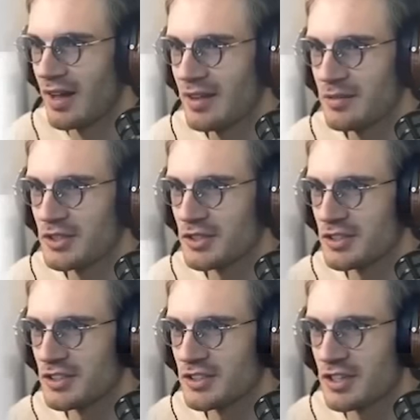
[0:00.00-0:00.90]
I think we should
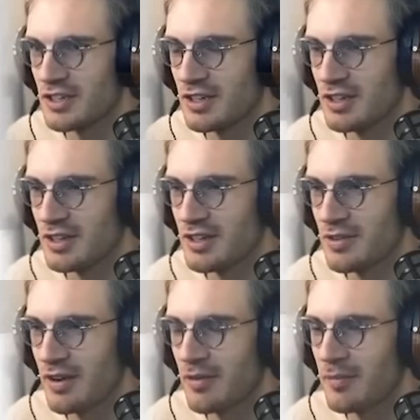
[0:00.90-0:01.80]
just start looking
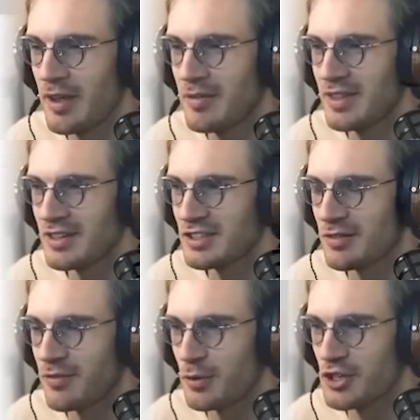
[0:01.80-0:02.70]
around. Or maybe there's
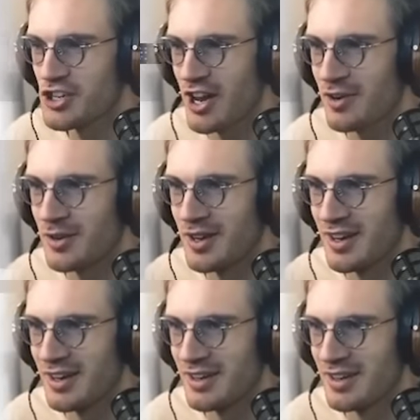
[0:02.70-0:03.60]
some foreshadowing
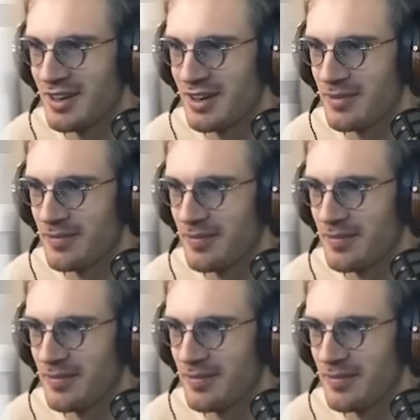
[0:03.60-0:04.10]
here and here.